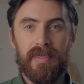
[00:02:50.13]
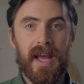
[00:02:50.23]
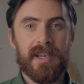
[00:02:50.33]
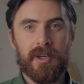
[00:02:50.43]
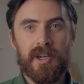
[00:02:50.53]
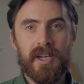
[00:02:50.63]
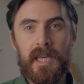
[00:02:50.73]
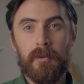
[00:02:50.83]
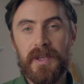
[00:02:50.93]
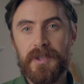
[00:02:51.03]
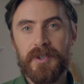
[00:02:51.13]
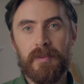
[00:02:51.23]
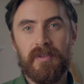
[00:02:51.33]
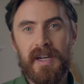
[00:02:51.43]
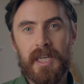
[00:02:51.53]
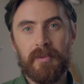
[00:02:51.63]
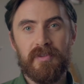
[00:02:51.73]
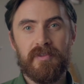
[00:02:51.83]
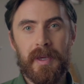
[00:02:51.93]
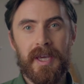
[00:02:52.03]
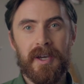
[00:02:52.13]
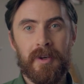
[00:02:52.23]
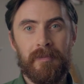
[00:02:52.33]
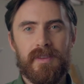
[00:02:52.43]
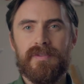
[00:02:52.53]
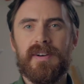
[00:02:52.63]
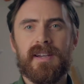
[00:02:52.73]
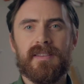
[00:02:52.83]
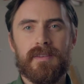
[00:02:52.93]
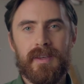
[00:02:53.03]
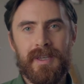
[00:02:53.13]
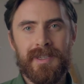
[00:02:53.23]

that looked like it would be super valuable for me at home. The fact that they